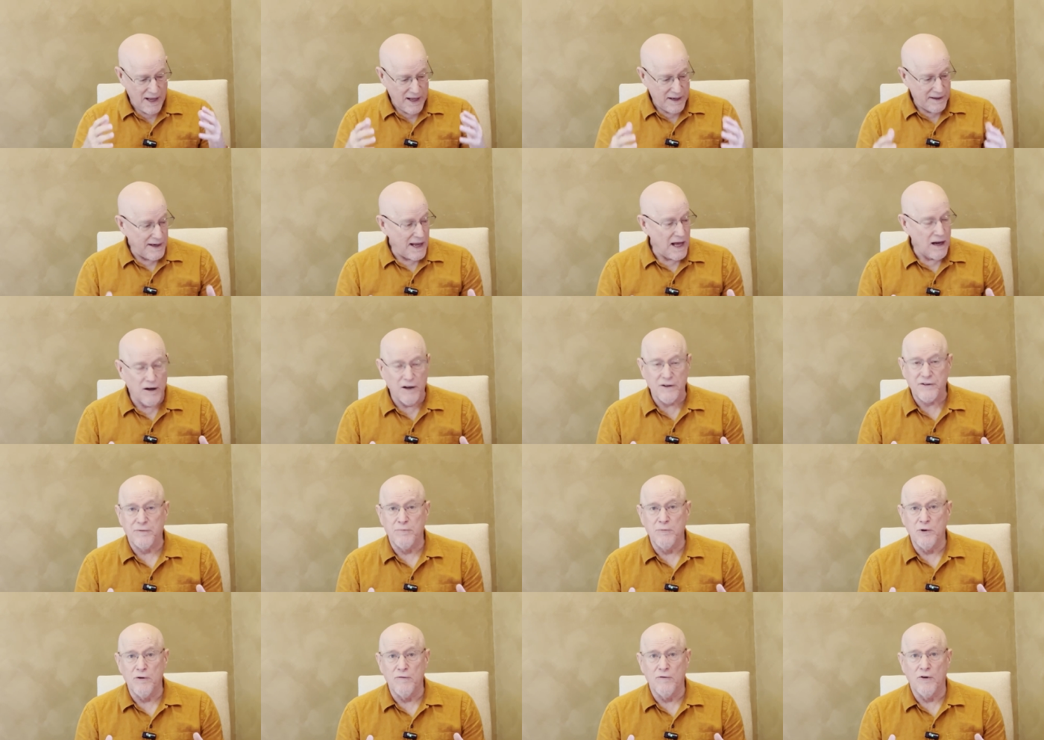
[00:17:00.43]
Now let's
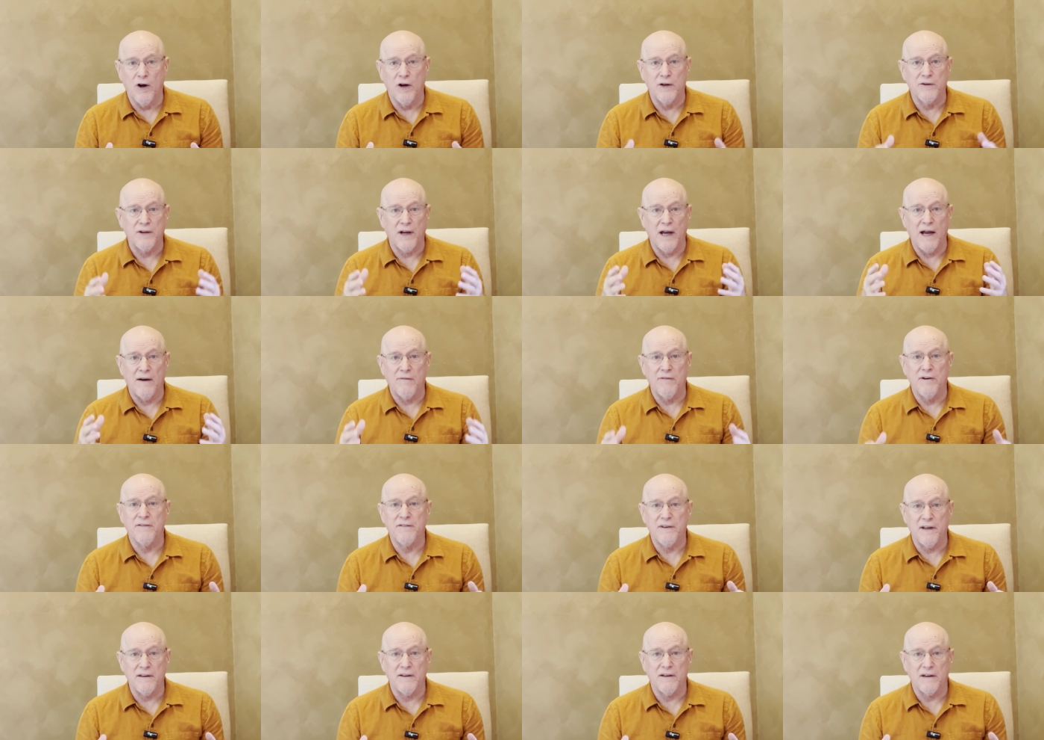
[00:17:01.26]
move on to
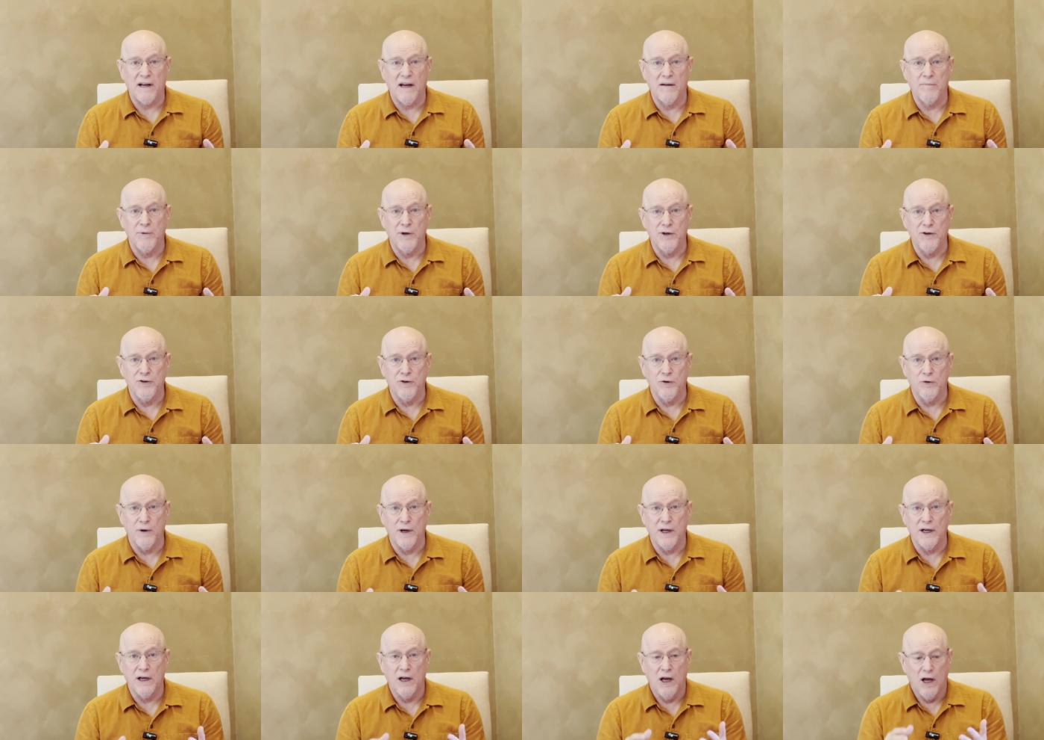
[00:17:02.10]
everything that I've been
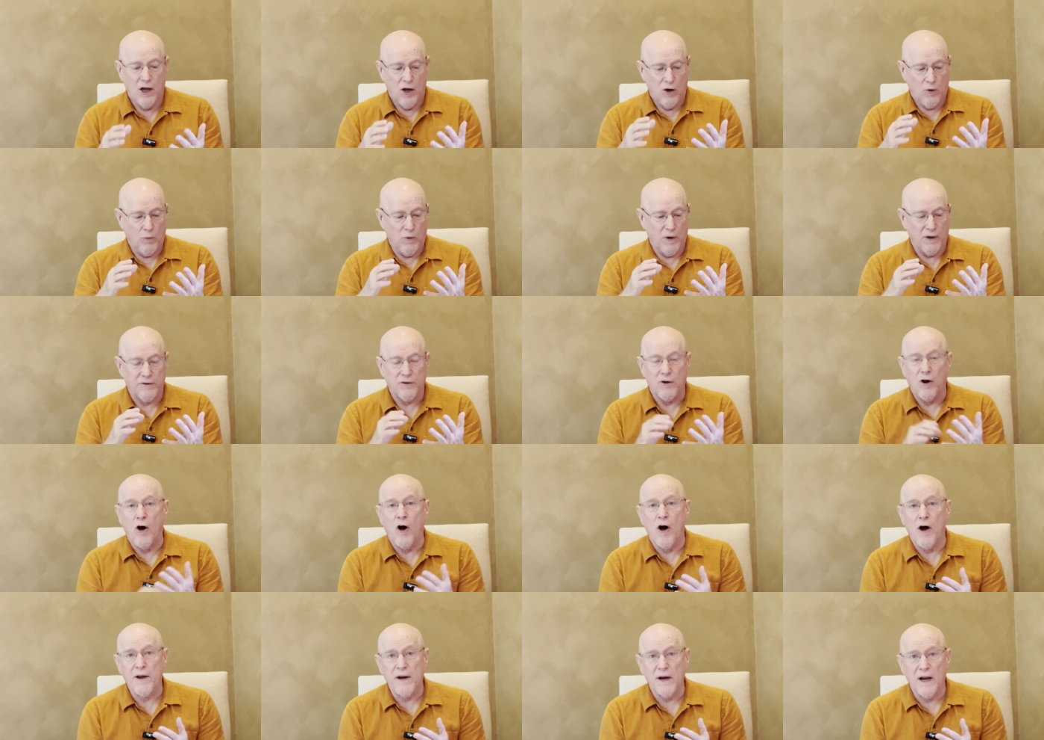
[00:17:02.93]
doing with
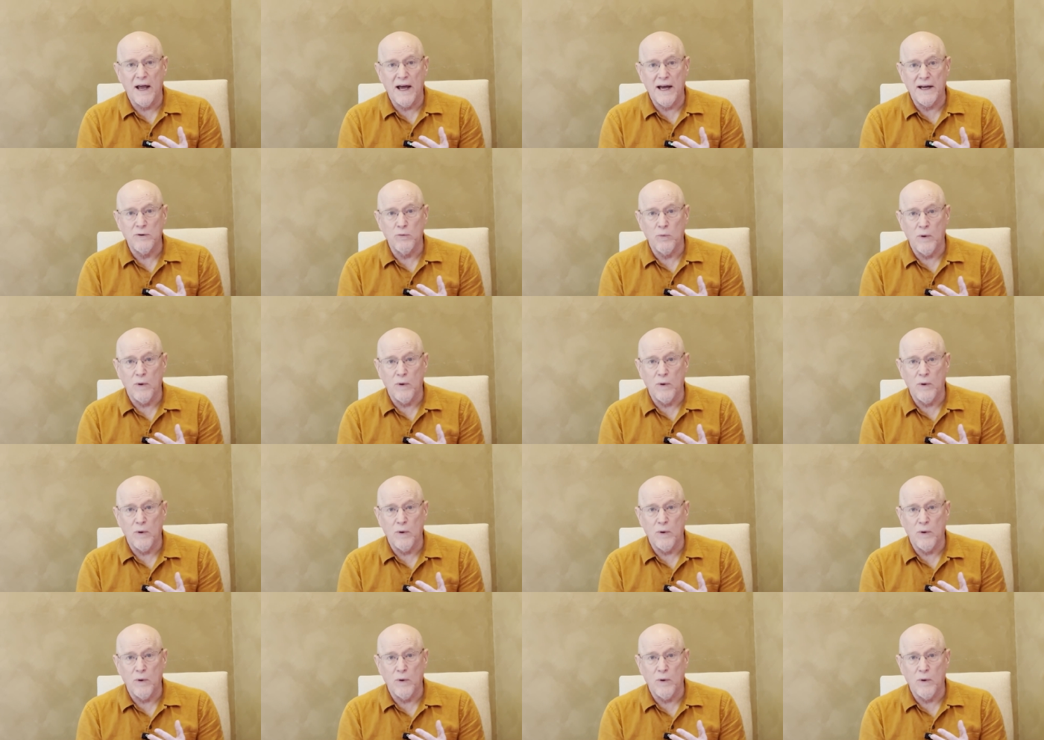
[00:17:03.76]
online